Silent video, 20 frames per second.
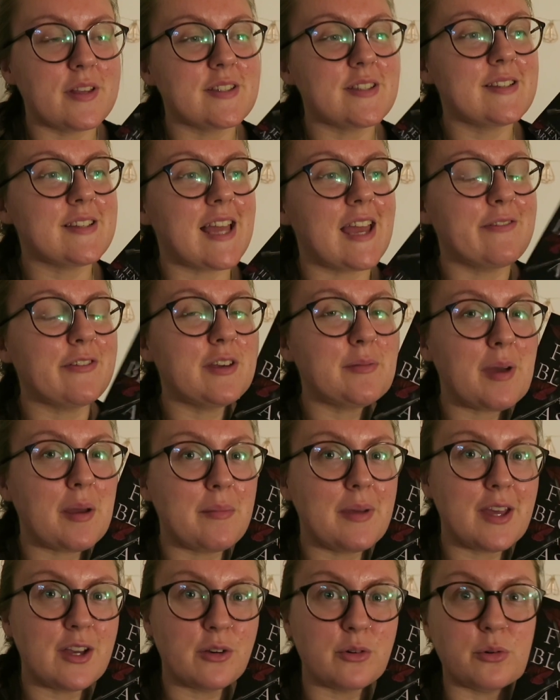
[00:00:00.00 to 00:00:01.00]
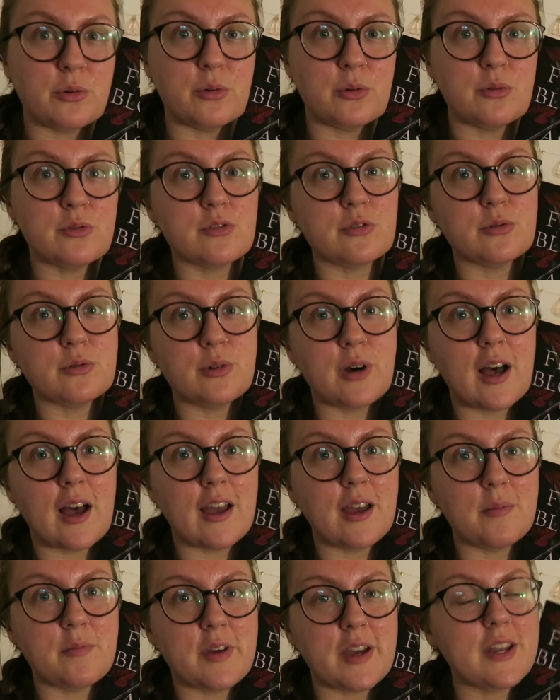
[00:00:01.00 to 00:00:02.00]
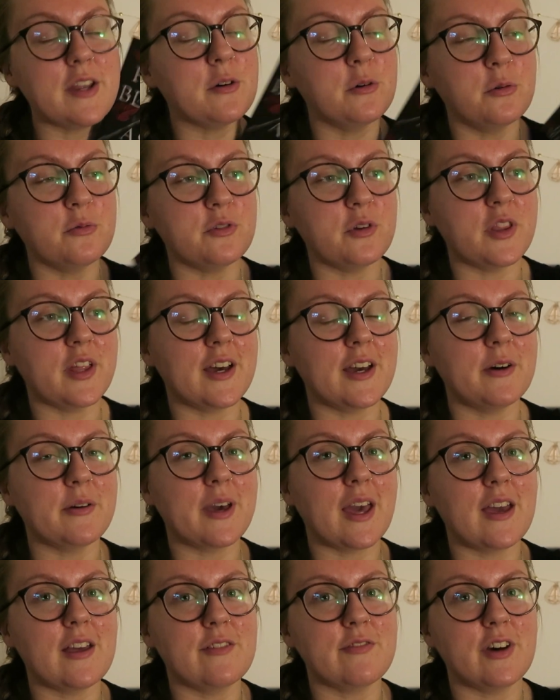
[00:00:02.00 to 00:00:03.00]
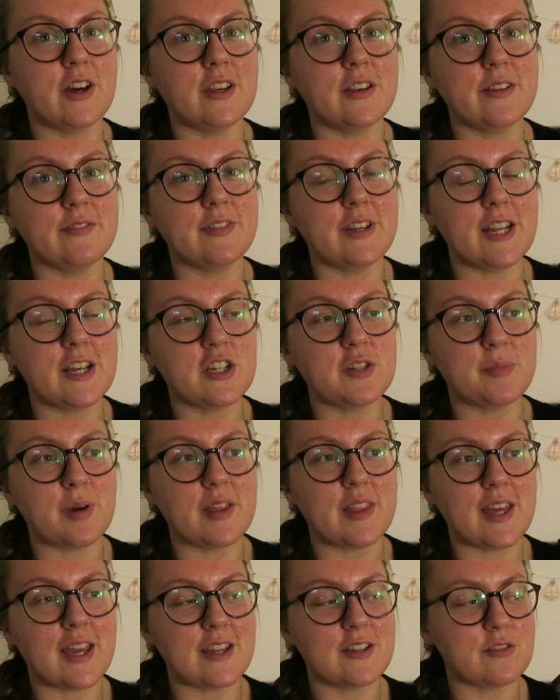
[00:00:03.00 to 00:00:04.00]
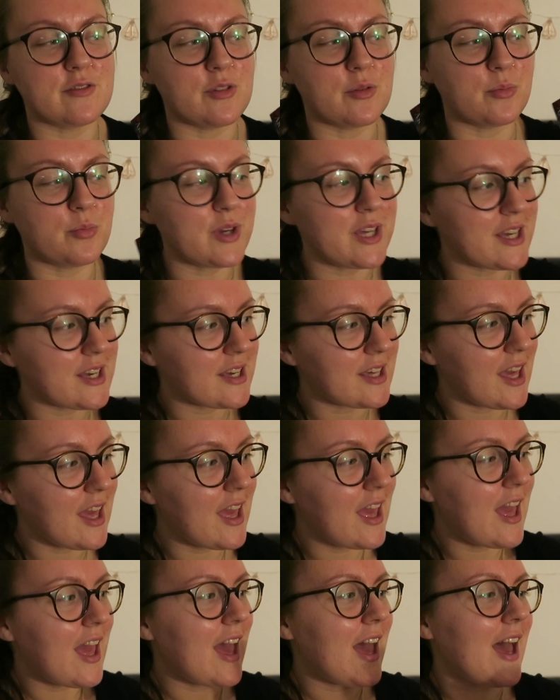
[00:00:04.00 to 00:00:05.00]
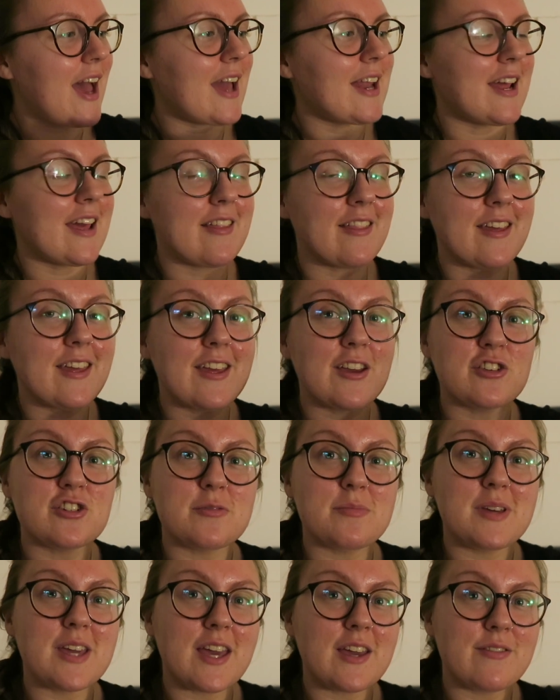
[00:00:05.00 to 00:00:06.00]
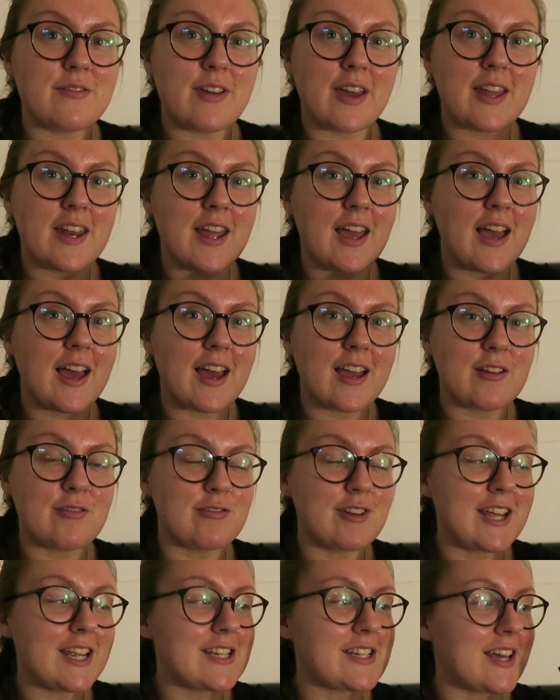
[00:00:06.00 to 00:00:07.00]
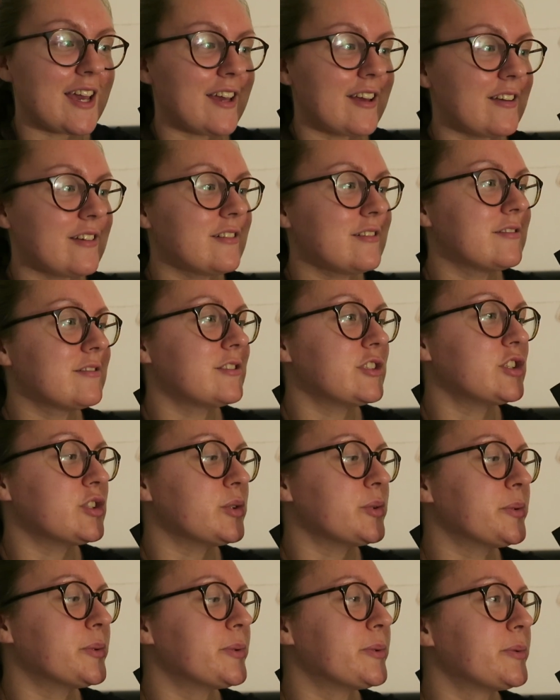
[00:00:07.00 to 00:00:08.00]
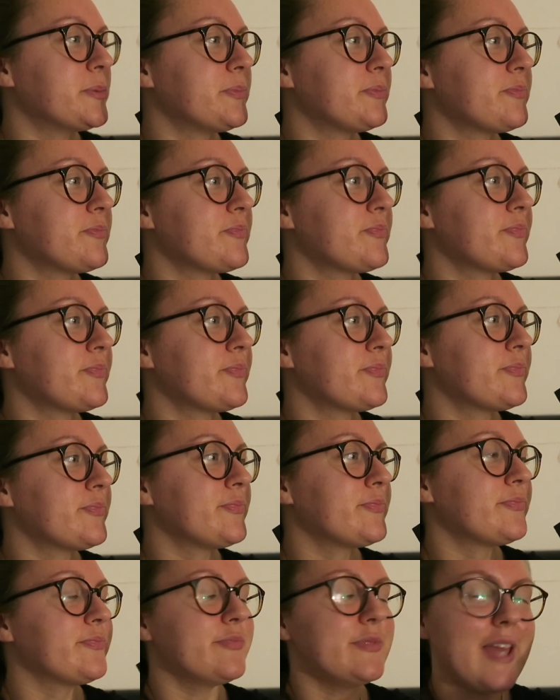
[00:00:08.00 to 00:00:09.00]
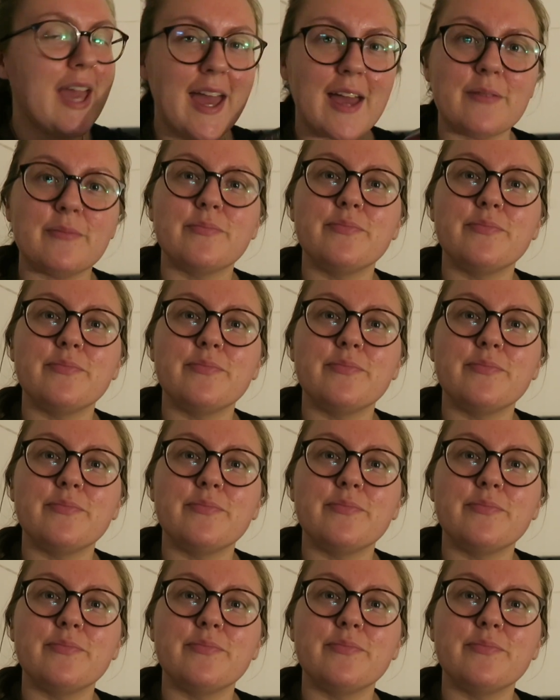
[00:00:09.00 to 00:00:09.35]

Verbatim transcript: this is definitely my main goal, so I am very hopeful that I'll get it finished by the end of the week, and I think it should be a very high rating, so yeah.